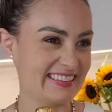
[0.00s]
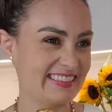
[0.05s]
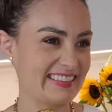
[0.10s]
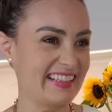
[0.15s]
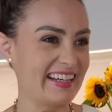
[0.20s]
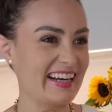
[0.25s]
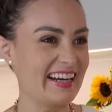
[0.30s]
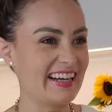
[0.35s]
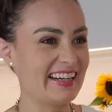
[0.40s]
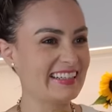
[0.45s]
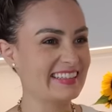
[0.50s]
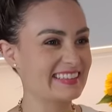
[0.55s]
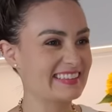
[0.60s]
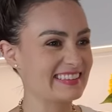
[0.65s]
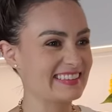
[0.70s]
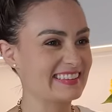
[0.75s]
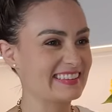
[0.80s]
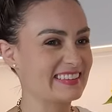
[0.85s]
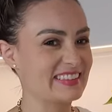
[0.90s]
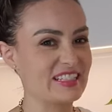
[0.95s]
Yeah,
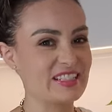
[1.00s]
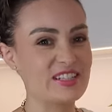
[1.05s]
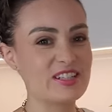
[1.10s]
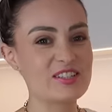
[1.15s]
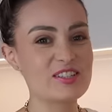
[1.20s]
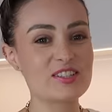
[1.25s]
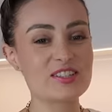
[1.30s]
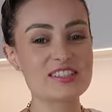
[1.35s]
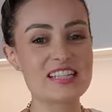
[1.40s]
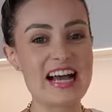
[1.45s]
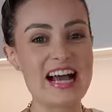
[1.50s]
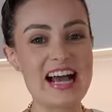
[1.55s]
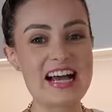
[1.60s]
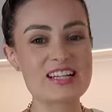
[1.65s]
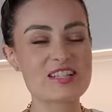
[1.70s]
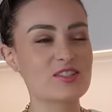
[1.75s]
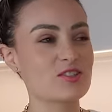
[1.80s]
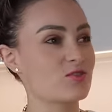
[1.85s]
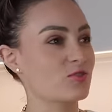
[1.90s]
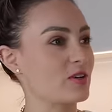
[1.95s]
this is your
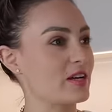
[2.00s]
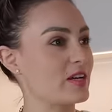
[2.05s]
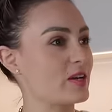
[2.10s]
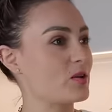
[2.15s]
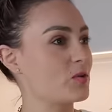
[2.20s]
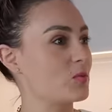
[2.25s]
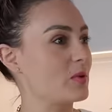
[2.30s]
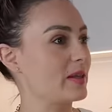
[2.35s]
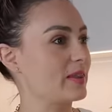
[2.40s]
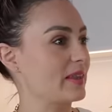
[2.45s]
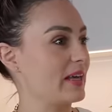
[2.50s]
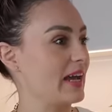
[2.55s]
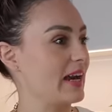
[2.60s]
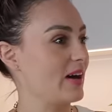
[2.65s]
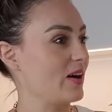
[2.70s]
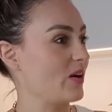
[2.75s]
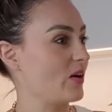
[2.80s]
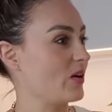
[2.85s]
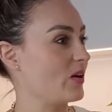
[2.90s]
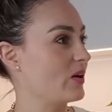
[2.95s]
last drink with
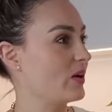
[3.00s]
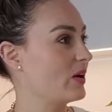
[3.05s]
hair.